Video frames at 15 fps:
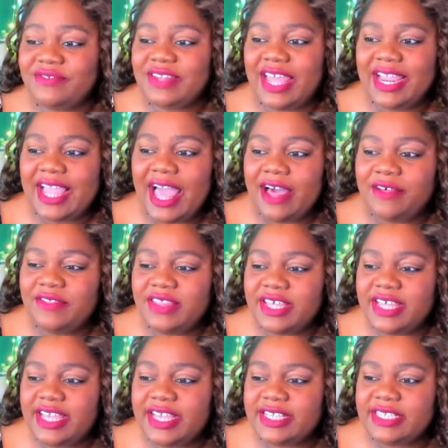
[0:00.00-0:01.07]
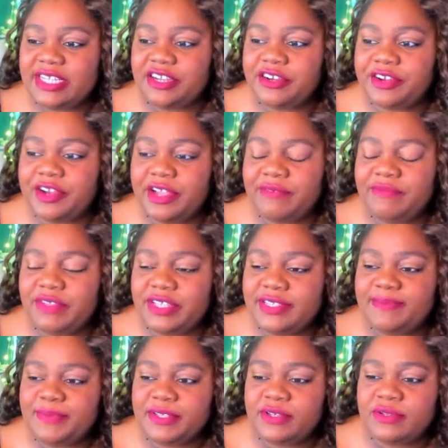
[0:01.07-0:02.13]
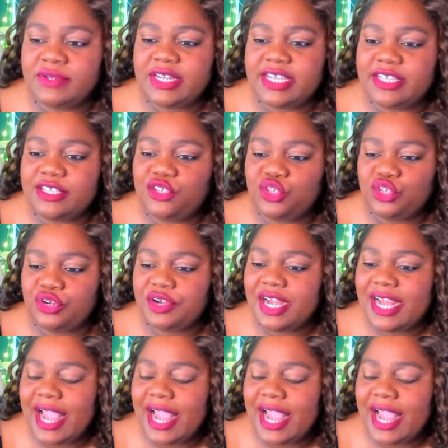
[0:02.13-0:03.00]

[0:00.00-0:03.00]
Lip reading: like how the exterior of this build is turning